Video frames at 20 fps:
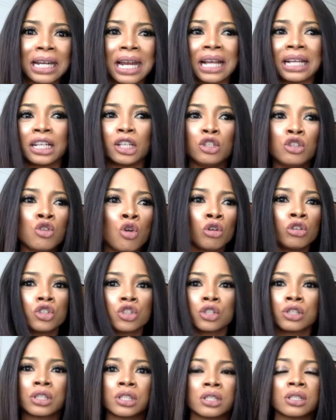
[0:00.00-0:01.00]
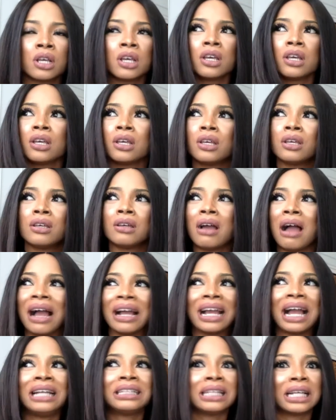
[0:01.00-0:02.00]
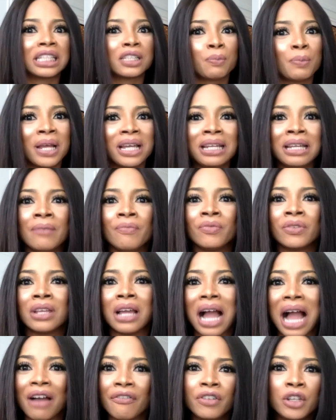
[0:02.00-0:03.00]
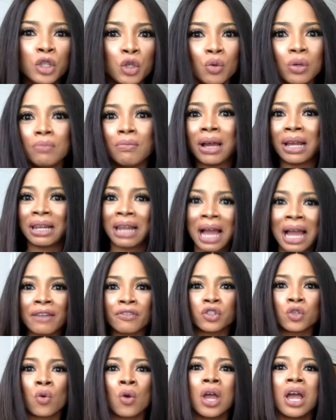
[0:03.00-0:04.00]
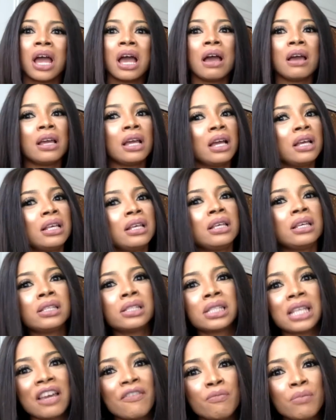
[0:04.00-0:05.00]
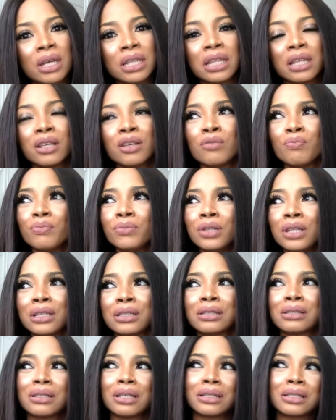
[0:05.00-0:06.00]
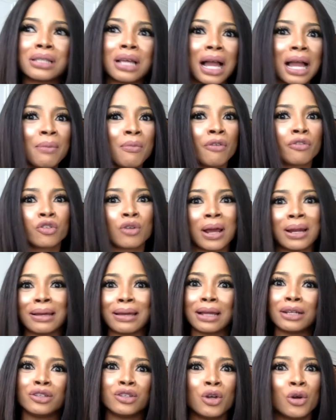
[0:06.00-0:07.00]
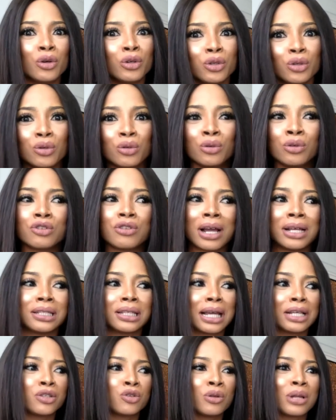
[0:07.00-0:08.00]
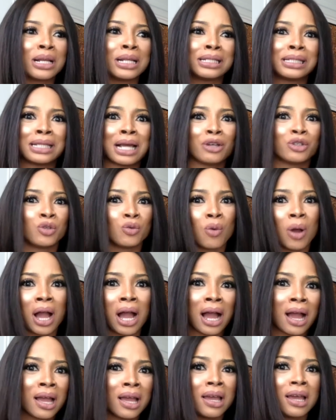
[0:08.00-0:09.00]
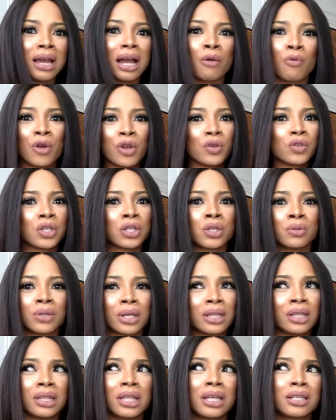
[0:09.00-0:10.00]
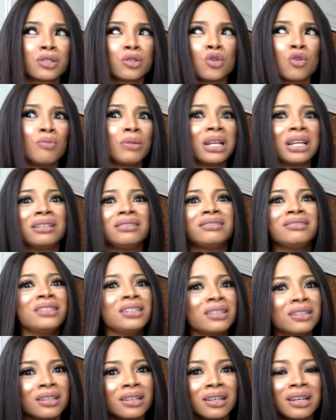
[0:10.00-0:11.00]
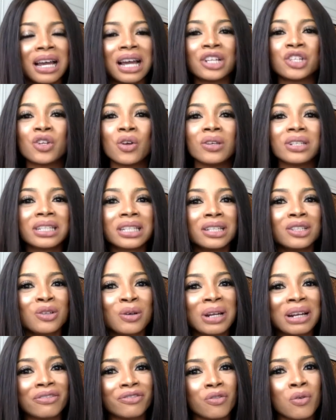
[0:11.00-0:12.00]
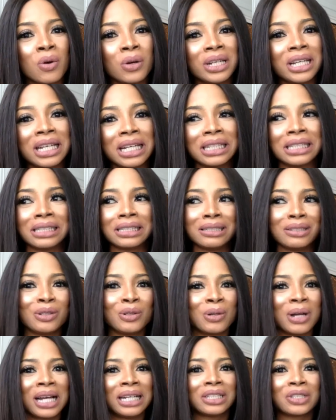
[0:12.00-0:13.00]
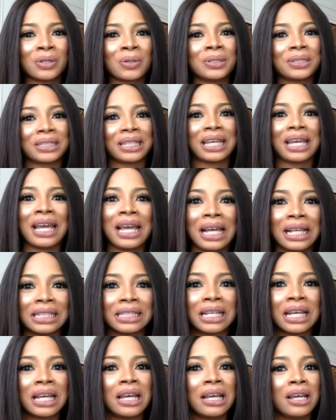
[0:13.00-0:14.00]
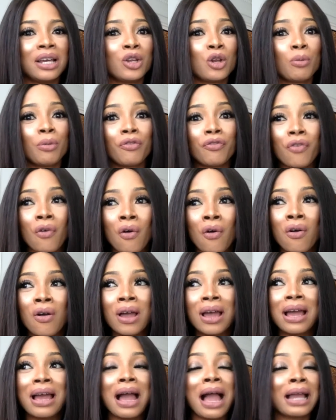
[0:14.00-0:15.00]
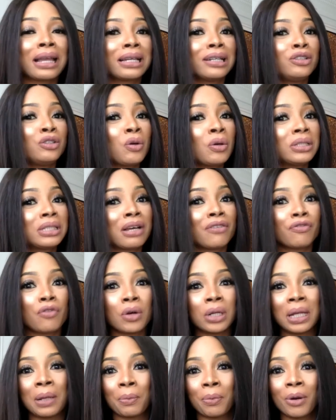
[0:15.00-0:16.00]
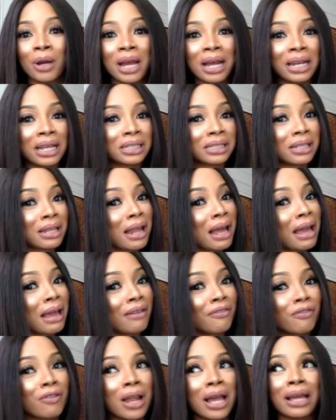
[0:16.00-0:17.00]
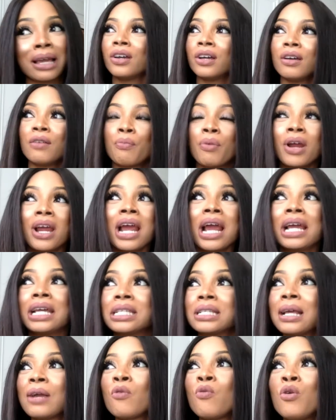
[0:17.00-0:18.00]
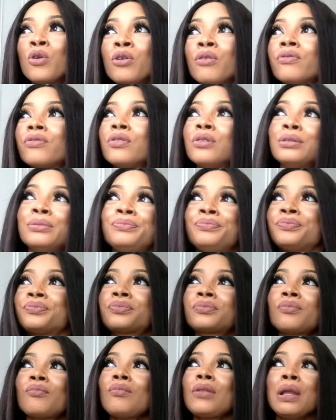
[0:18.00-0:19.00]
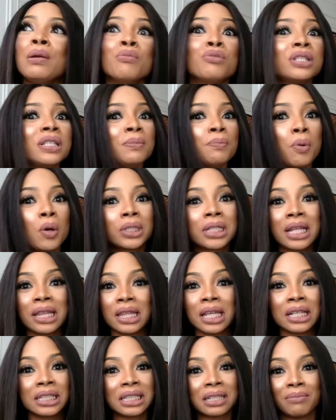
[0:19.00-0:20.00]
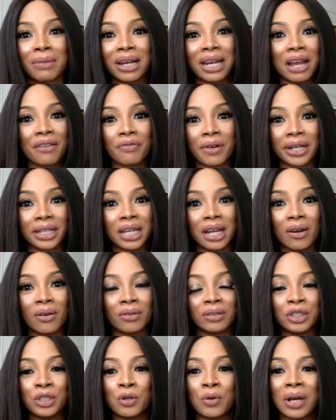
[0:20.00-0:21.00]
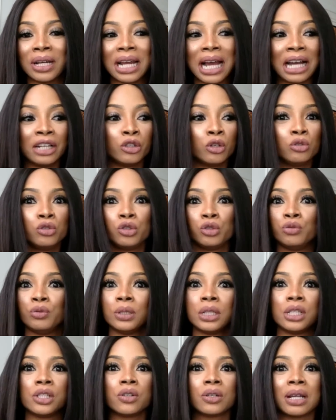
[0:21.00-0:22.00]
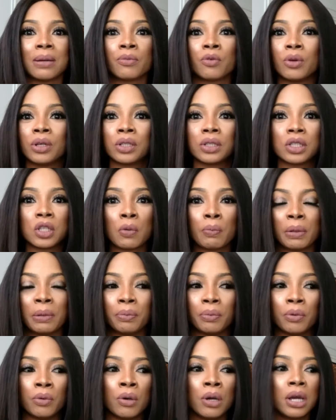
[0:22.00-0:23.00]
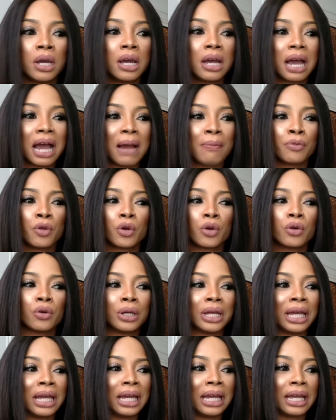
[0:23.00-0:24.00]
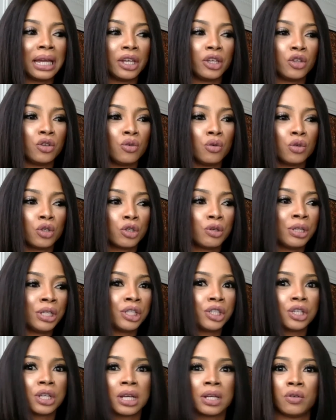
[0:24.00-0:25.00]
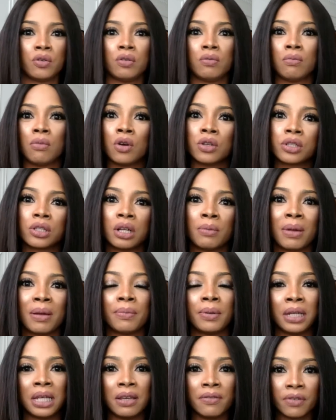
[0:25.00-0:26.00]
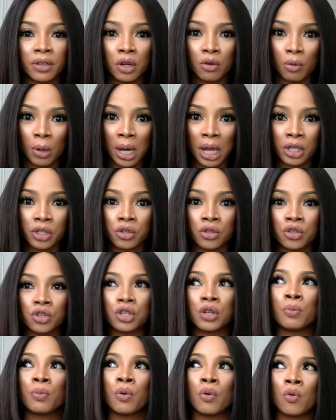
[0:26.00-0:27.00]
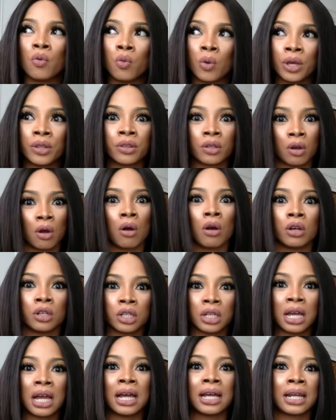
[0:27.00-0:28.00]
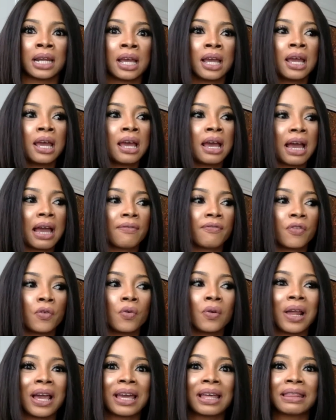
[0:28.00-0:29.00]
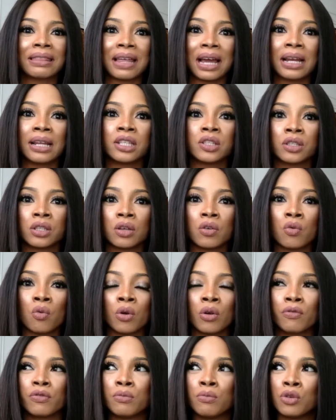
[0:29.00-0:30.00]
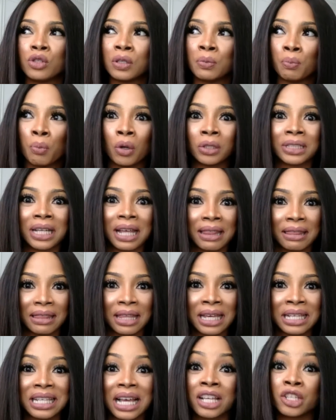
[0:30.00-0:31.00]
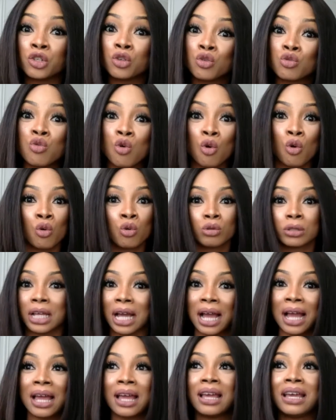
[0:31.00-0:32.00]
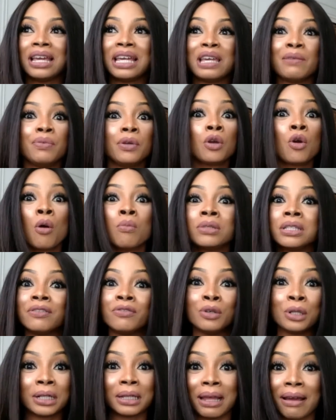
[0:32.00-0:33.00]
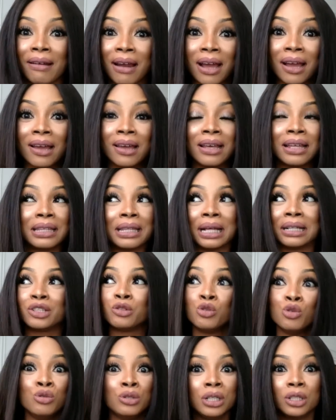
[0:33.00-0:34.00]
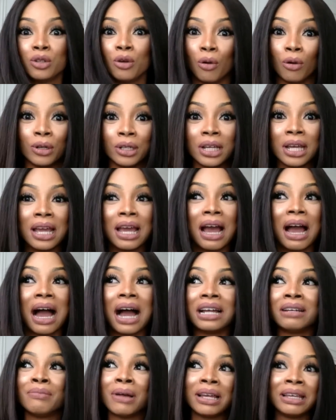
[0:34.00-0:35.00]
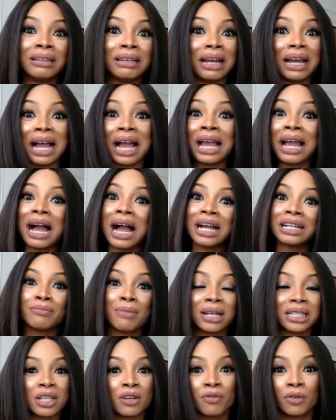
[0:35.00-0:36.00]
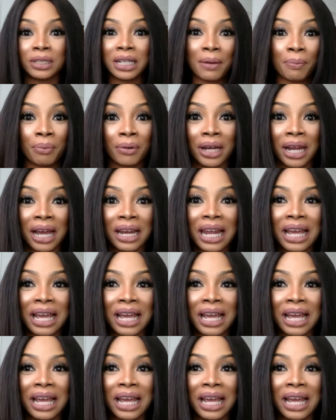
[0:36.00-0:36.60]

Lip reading: And I can't explain having you in my life. So save me the time of trying to get to know you, trying to get to know that this is how you are, and when you say some certain things you don't mean it. I just cannot afford it. I just can't. Number 4, I cannot afford a prayerless life. Like prayer is like one of the most important things in my life right now. And I don't do religion. I'm quick to tell people I'm not a Christian or Muslim. I believe in a relationship with God. And I feel like that is one of the most important things. As you grow older, it becomes even clearer that you need God. And I hide myself under prayer.